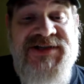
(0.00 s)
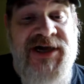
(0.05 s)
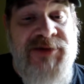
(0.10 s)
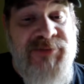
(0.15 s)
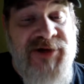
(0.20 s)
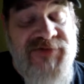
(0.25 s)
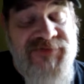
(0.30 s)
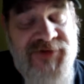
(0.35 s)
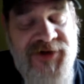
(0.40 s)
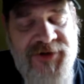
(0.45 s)
and
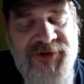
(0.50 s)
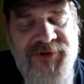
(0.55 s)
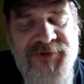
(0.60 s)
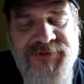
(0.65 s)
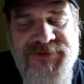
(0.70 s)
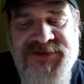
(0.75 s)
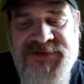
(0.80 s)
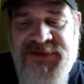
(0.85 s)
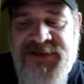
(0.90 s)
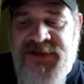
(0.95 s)
my
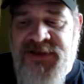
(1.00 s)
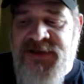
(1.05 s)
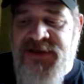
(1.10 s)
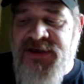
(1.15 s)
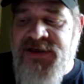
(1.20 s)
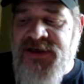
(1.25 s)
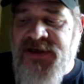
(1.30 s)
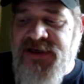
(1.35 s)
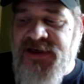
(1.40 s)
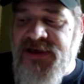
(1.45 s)
failures.
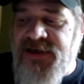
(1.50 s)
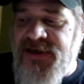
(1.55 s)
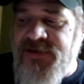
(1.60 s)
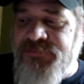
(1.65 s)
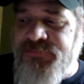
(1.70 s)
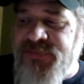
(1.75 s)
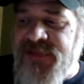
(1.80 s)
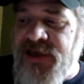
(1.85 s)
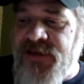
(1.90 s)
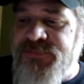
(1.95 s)

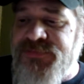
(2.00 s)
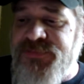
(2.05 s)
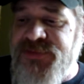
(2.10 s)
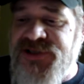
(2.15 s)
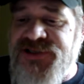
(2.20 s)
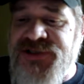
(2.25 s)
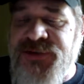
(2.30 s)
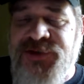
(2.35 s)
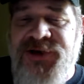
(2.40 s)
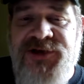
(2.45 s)
I'll be
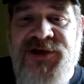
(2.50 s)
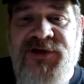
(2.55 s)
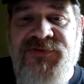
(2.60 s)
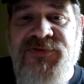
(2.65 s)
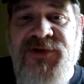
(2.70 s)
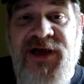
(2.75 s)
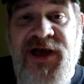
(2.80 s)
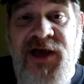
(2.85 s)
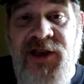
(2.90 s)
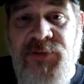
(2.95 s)
showing you
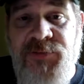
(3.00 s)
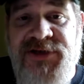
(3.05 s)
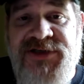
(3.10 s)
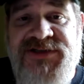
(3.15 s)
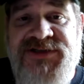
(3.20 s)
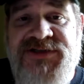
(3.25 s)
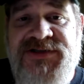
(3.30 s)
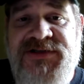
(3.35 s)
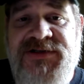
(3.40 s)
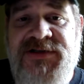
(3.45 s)
different
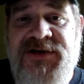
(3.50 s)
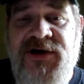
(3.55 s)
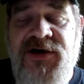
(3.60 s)
elements